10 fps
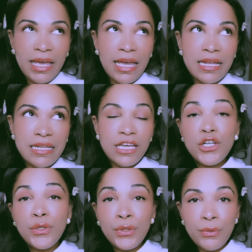and a
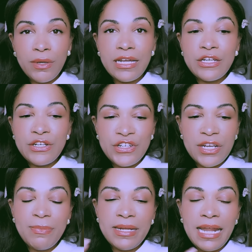sugar
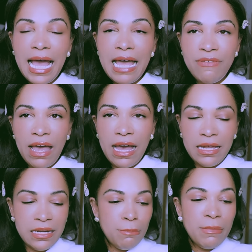relationship, and I've
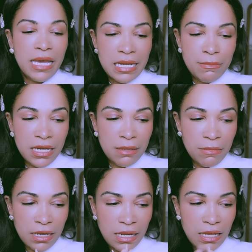had many
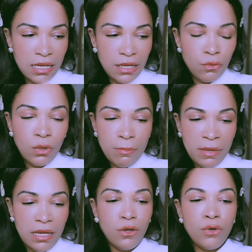
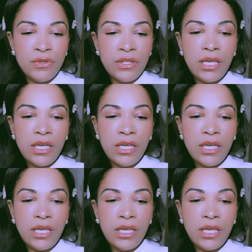women over the